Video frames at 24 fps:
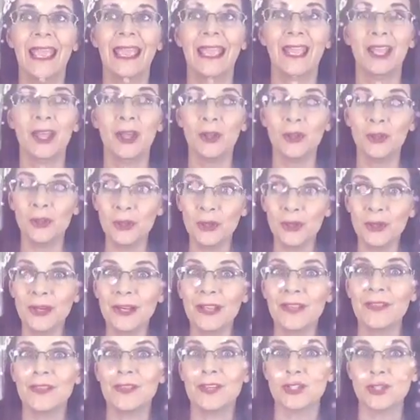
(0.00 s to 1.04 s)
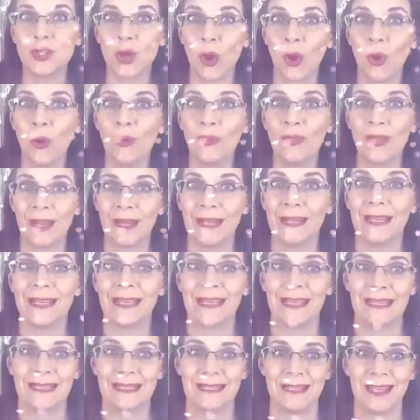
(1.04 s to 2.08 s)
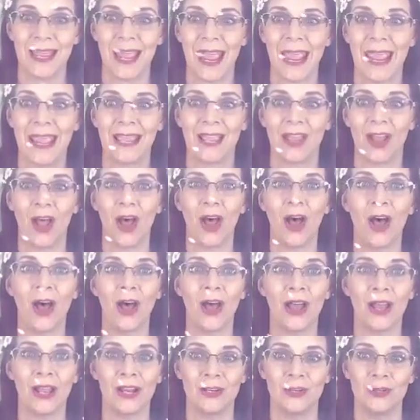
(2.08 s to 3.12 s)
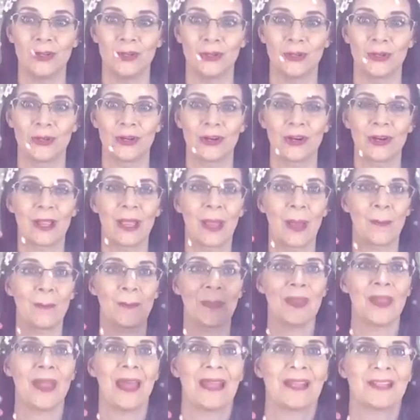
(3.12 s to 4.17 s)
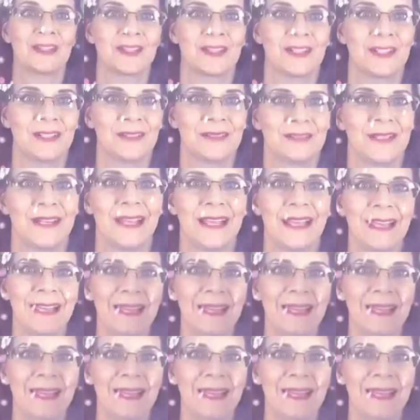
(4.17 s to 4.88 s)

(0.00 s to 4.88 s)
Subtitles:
including the toll that it can take on your complexion.